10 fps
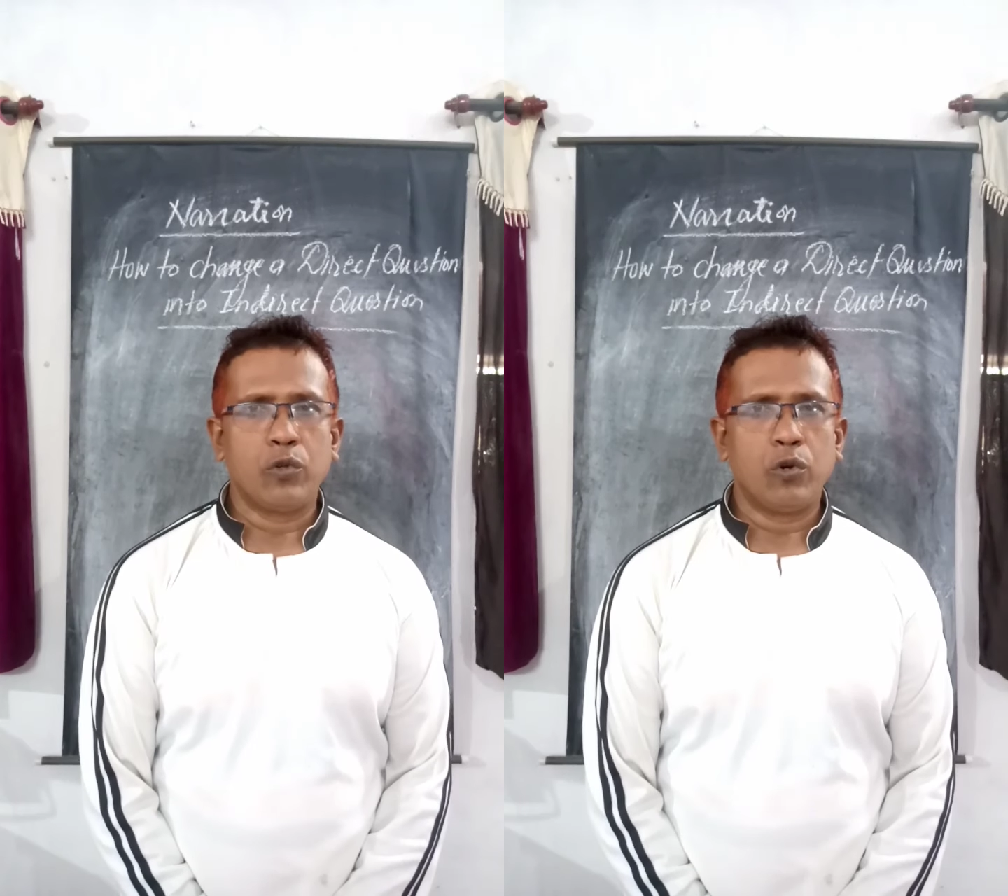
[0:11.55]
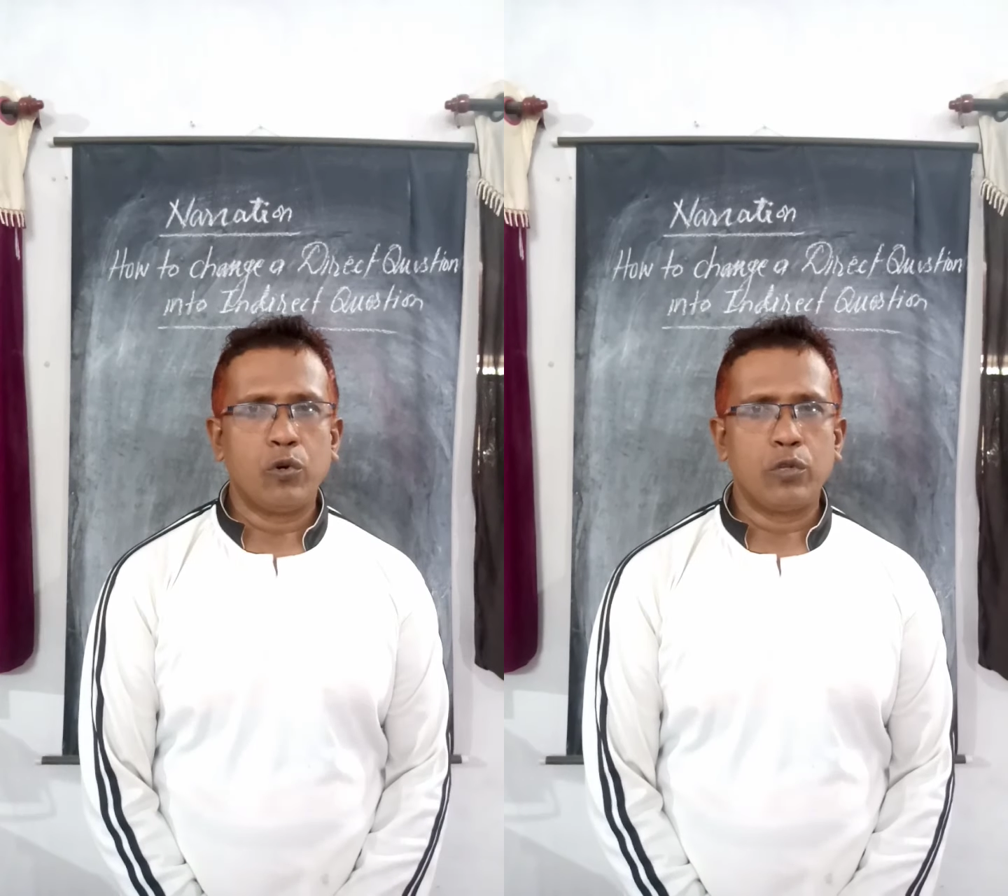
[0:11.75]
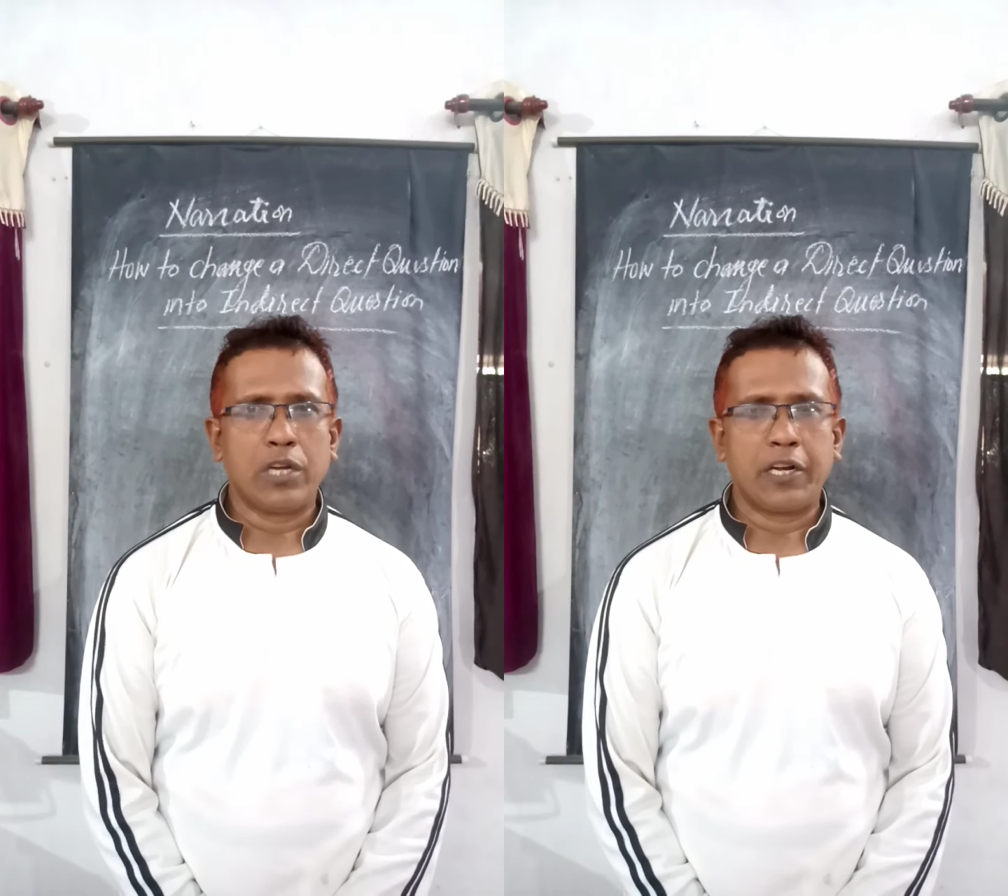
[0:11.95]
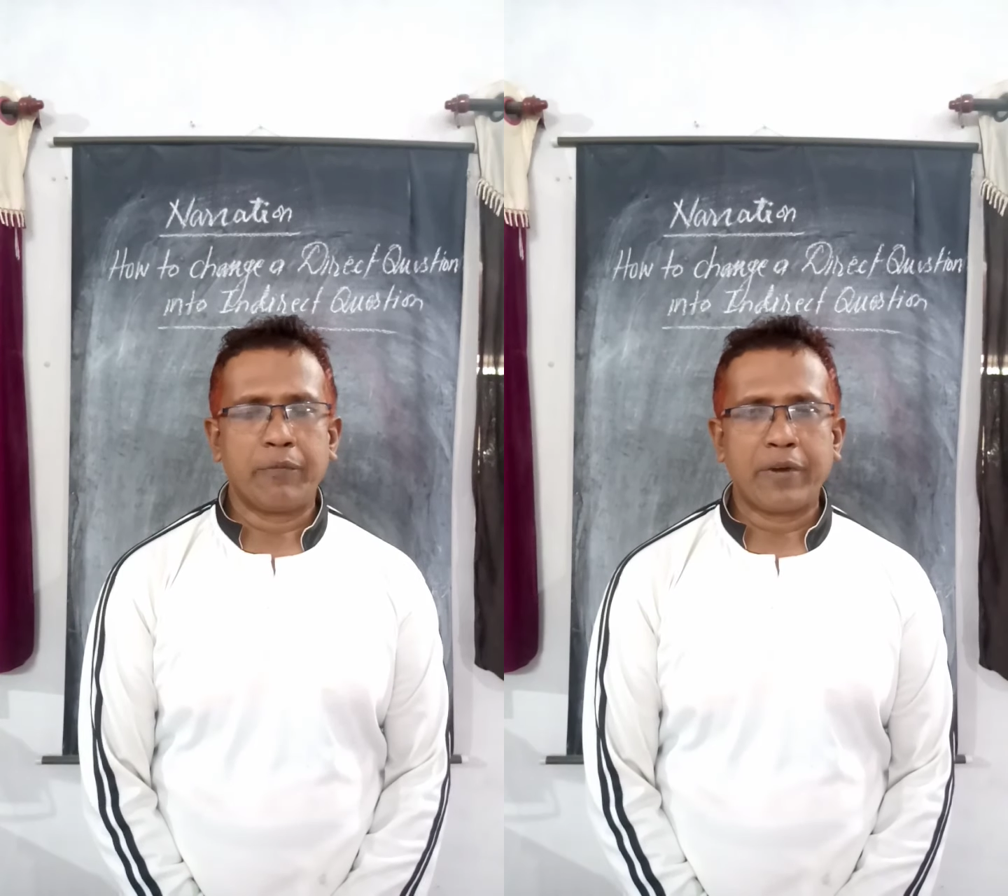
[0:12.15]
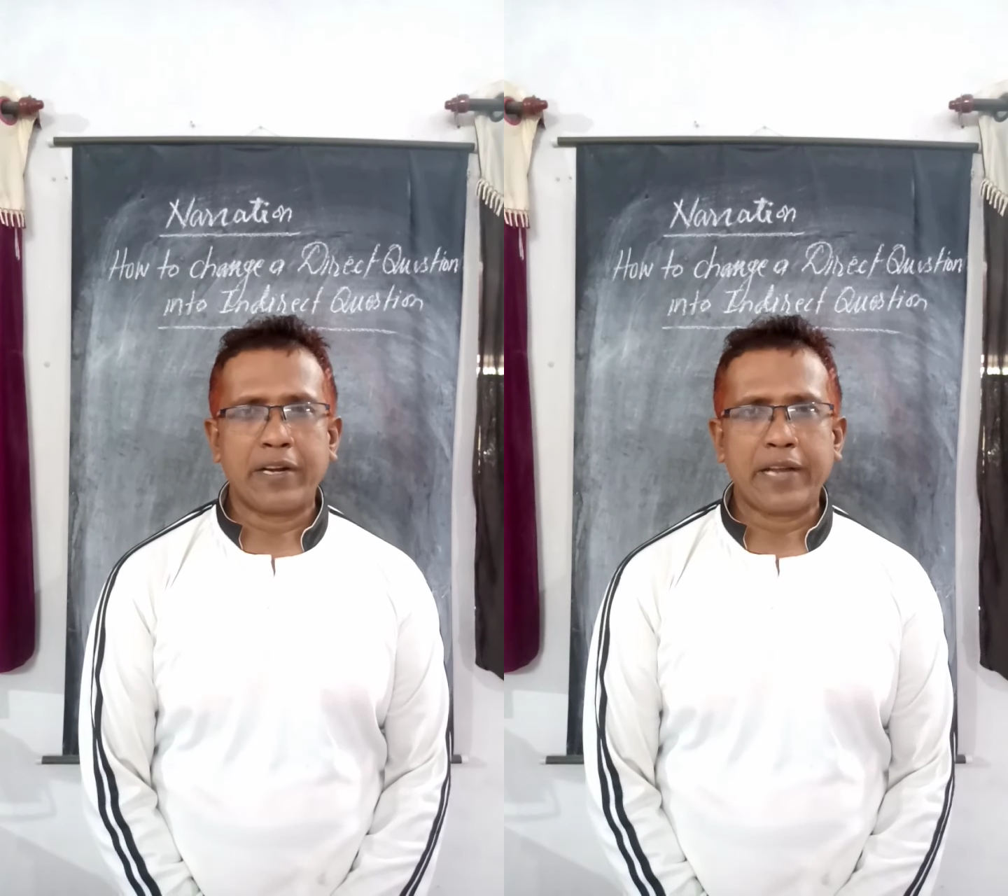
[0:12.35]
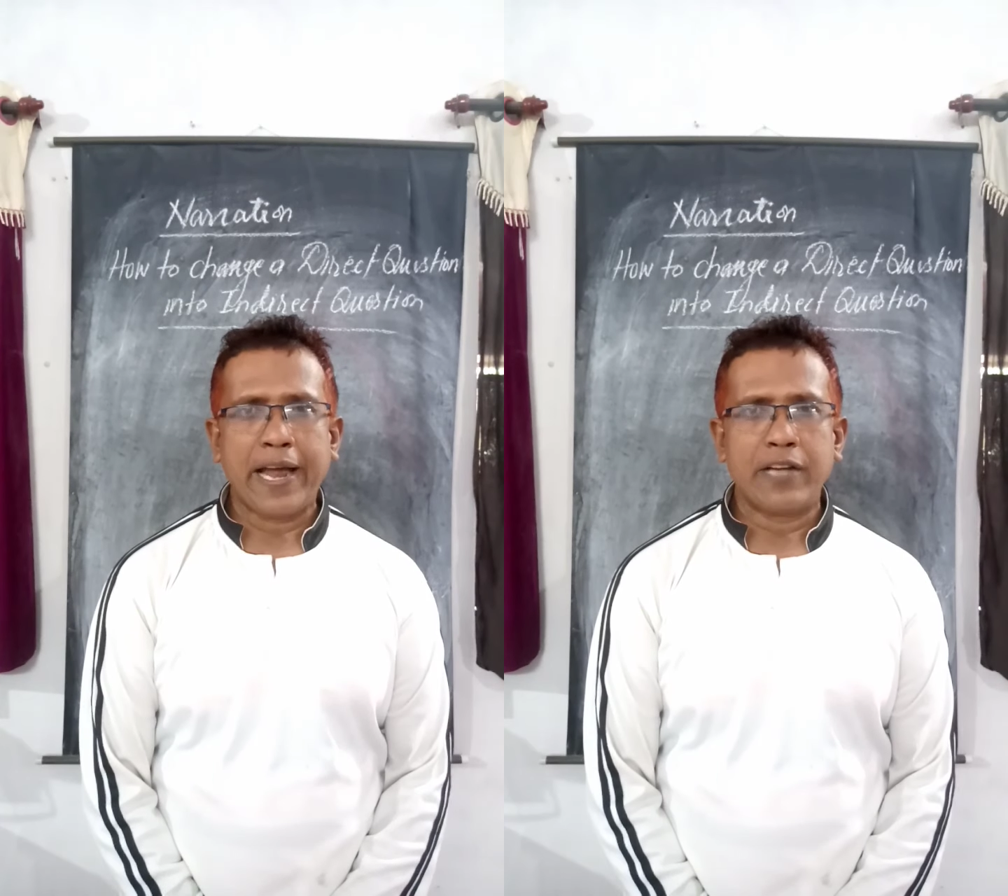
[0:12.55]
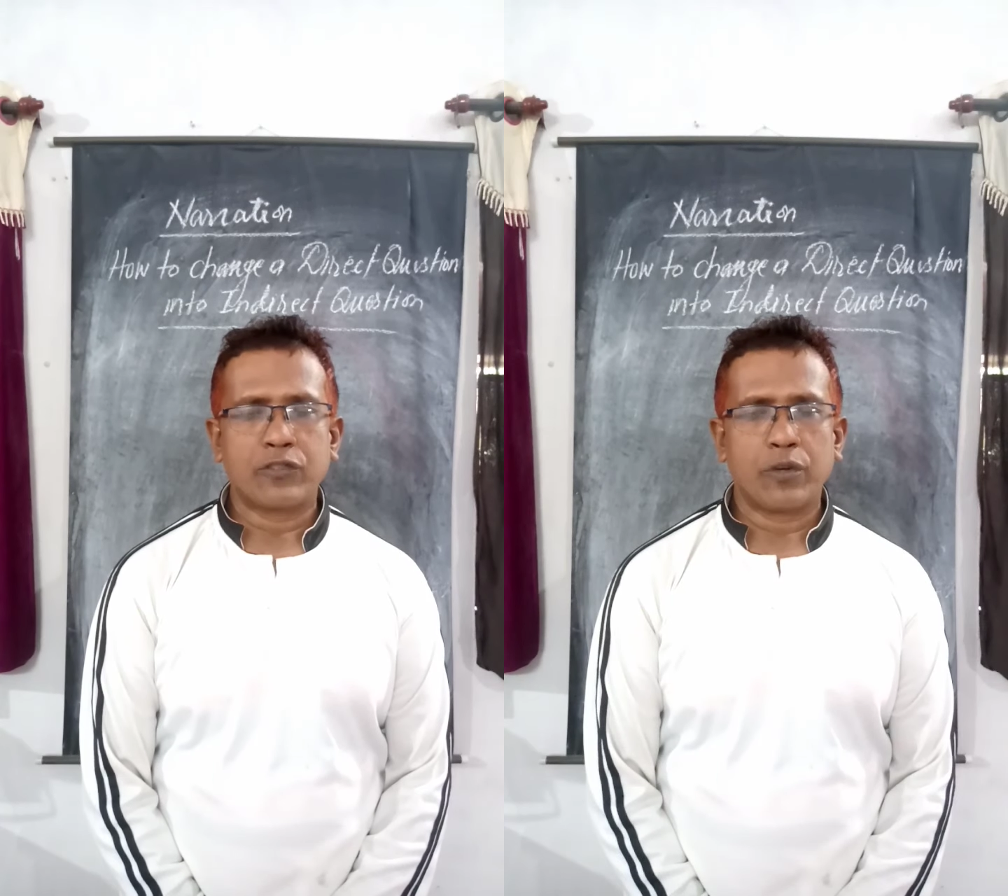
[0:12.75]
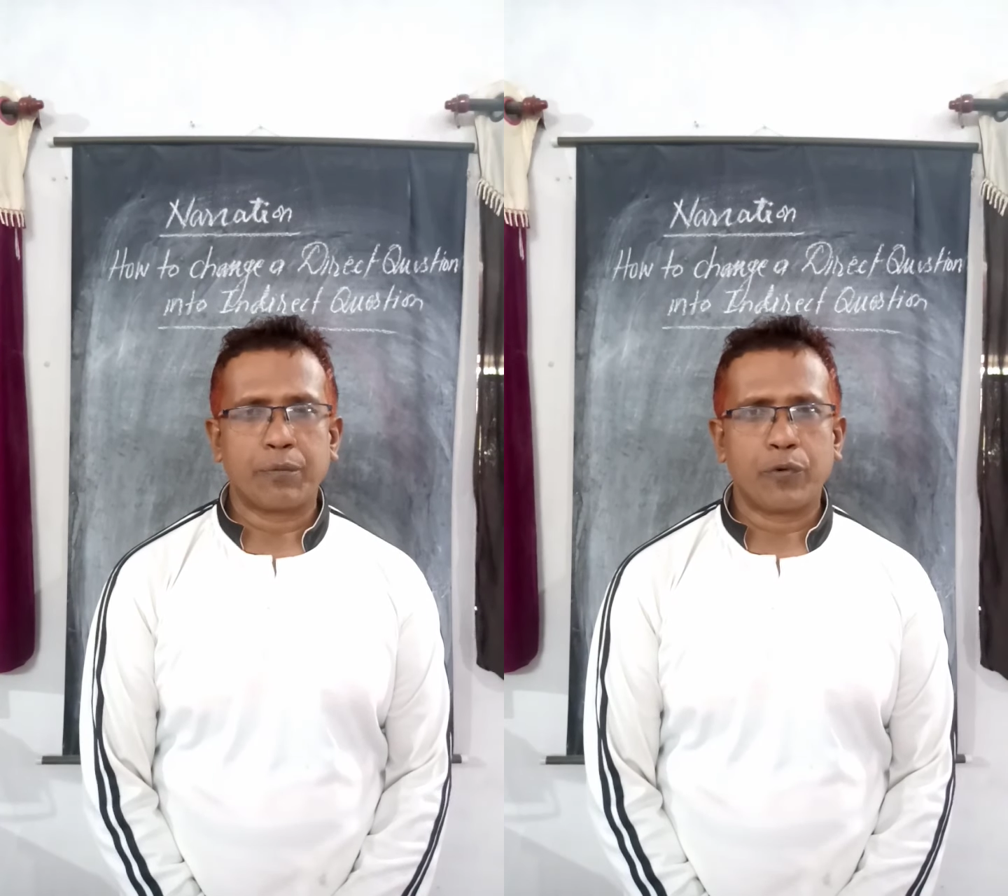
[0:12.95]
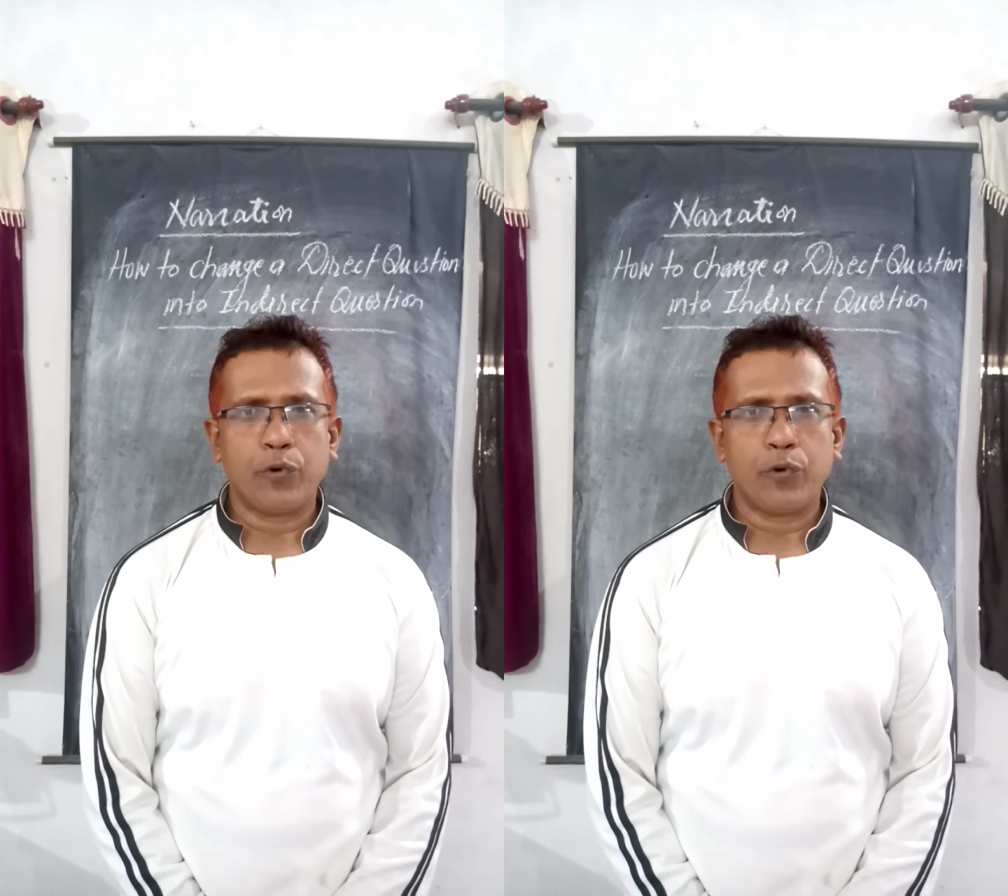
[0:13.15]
know the different kinds of